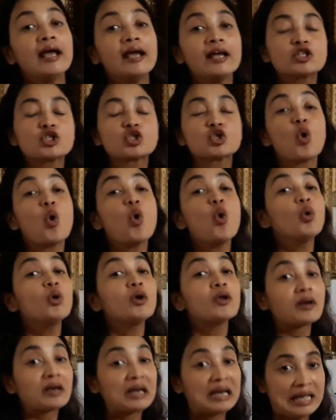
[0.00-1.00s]
its
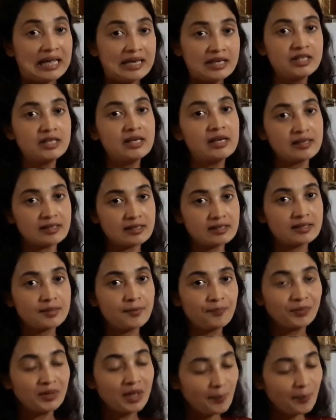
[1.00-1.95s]
own radius.